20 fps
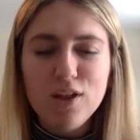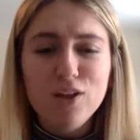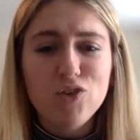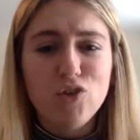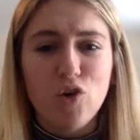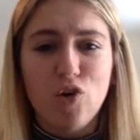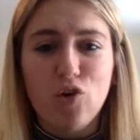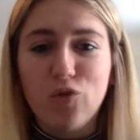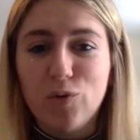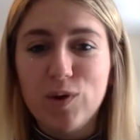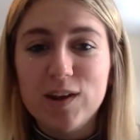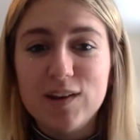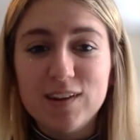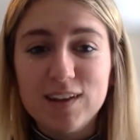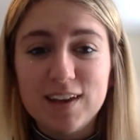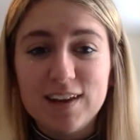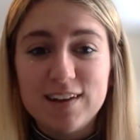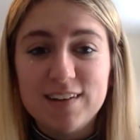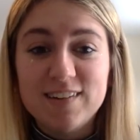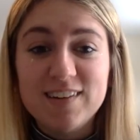So if we
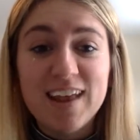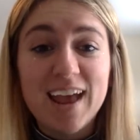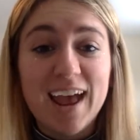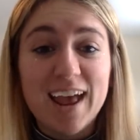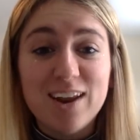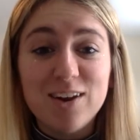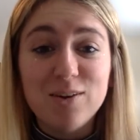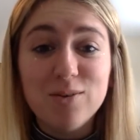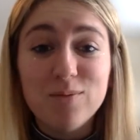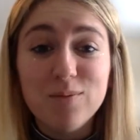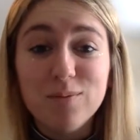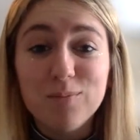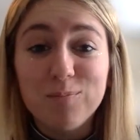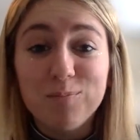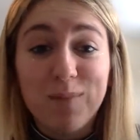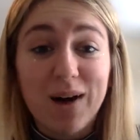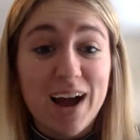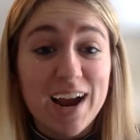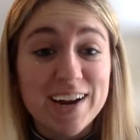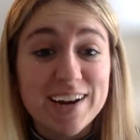did 10
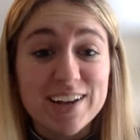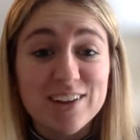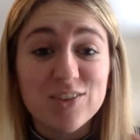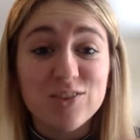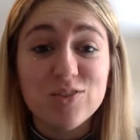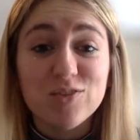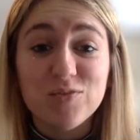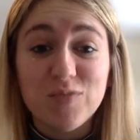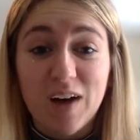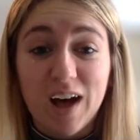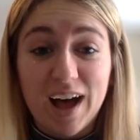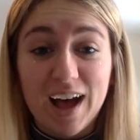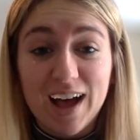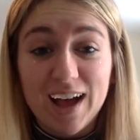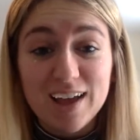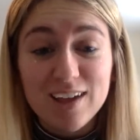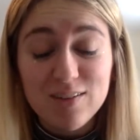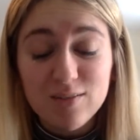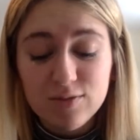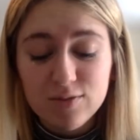minus
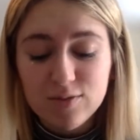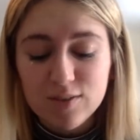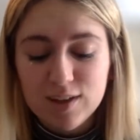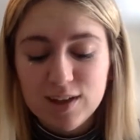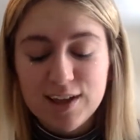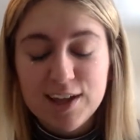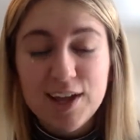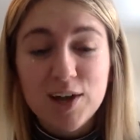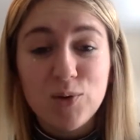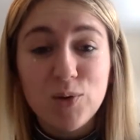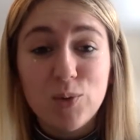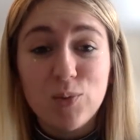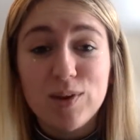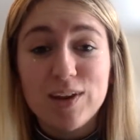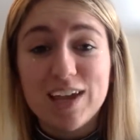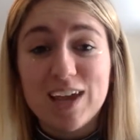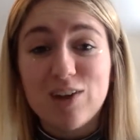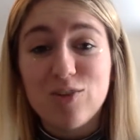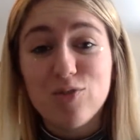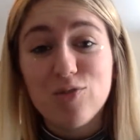5, we
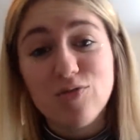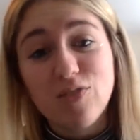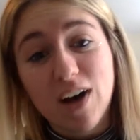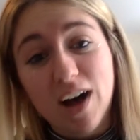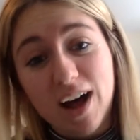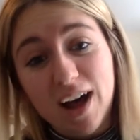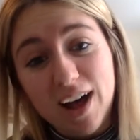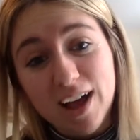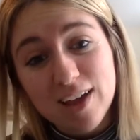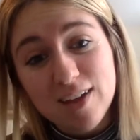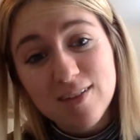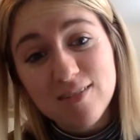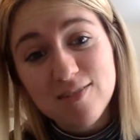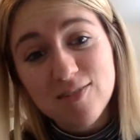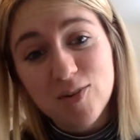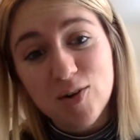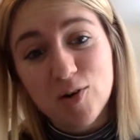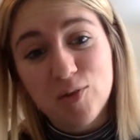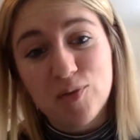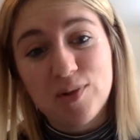would get 5,
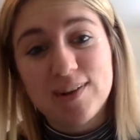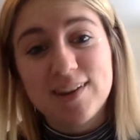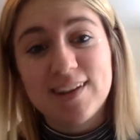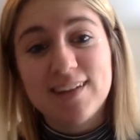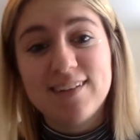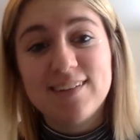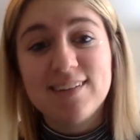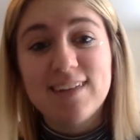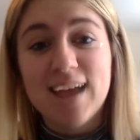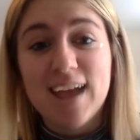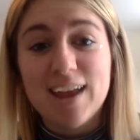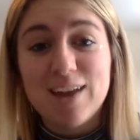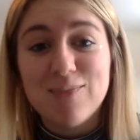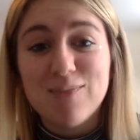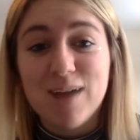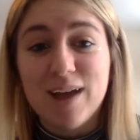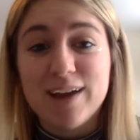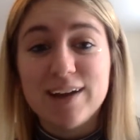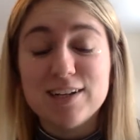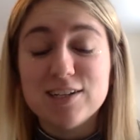or if we did 10
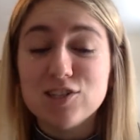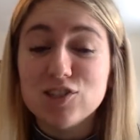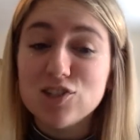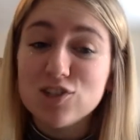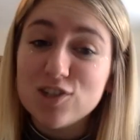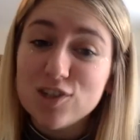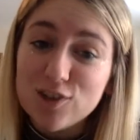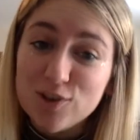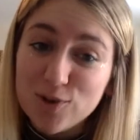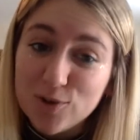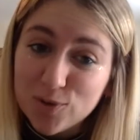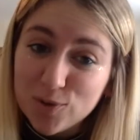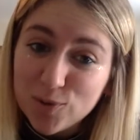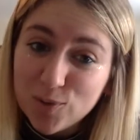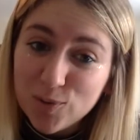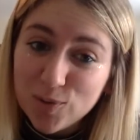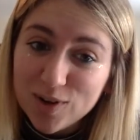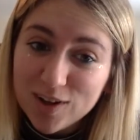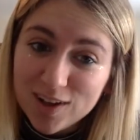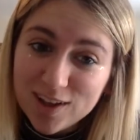minus
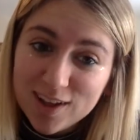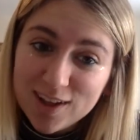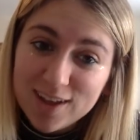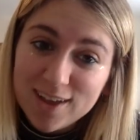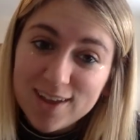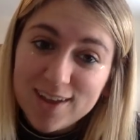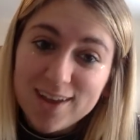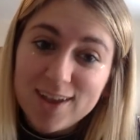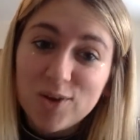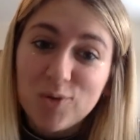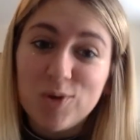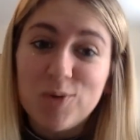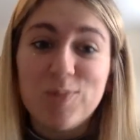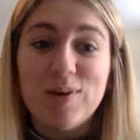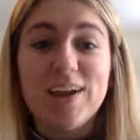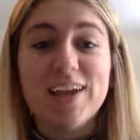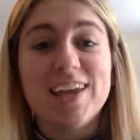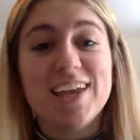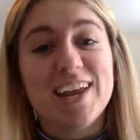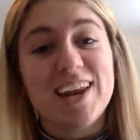2, we
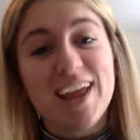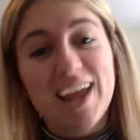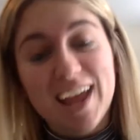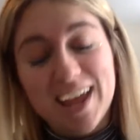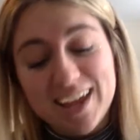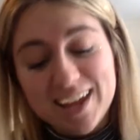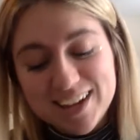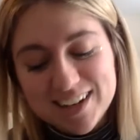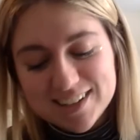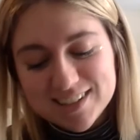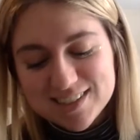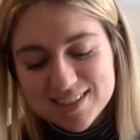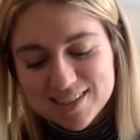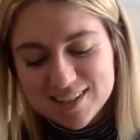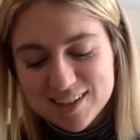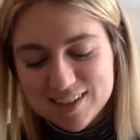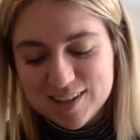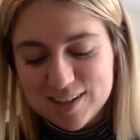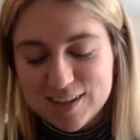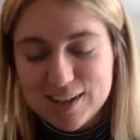might get 8.
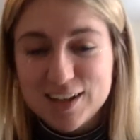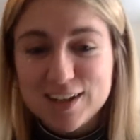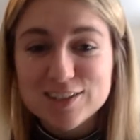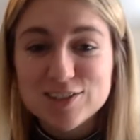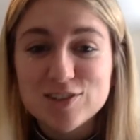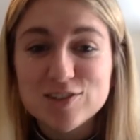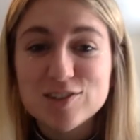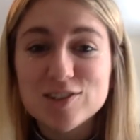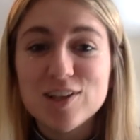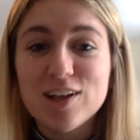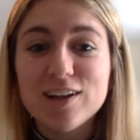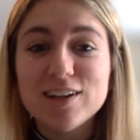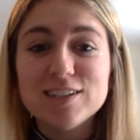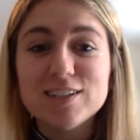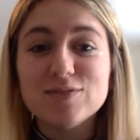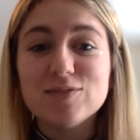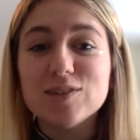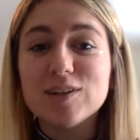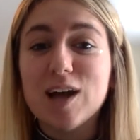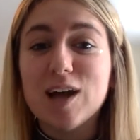So there's a lot of
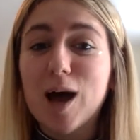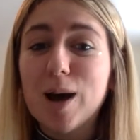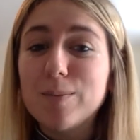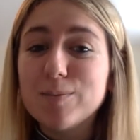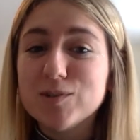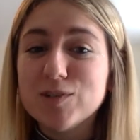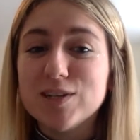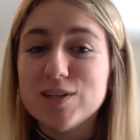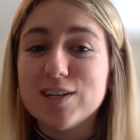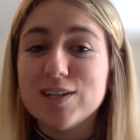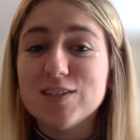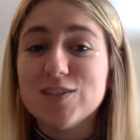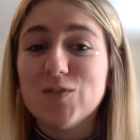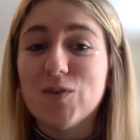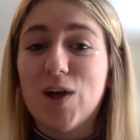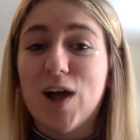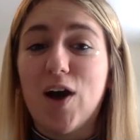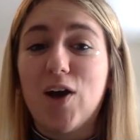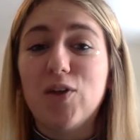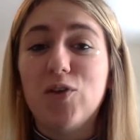different options
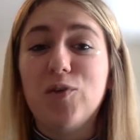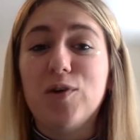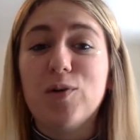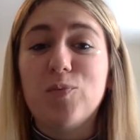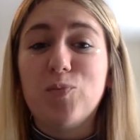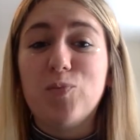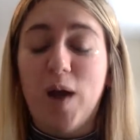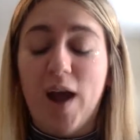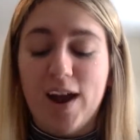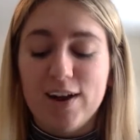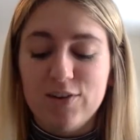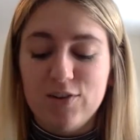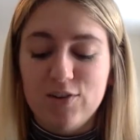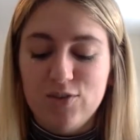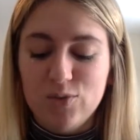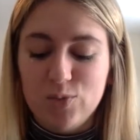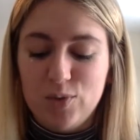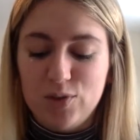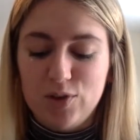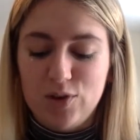for how you can
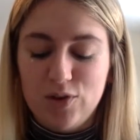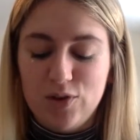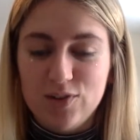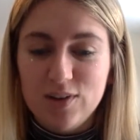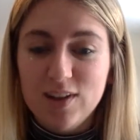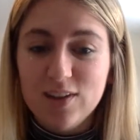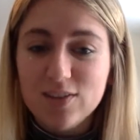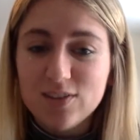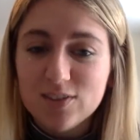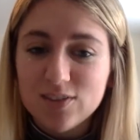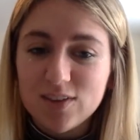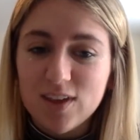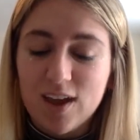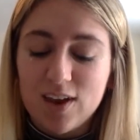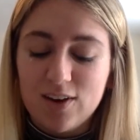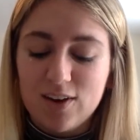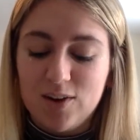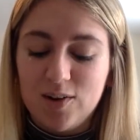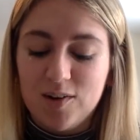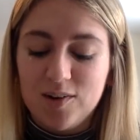practice with your discs
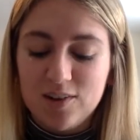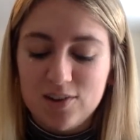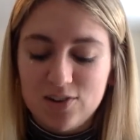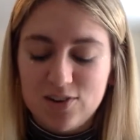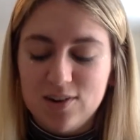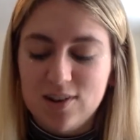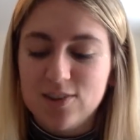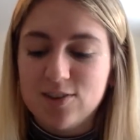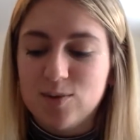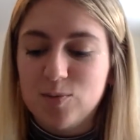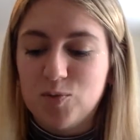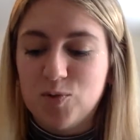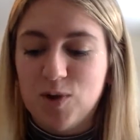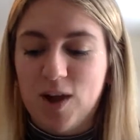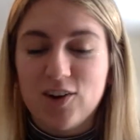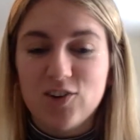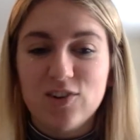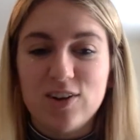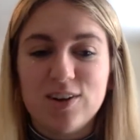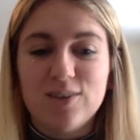and your addition and
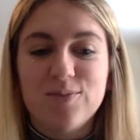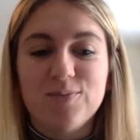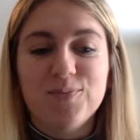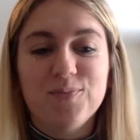subtraction.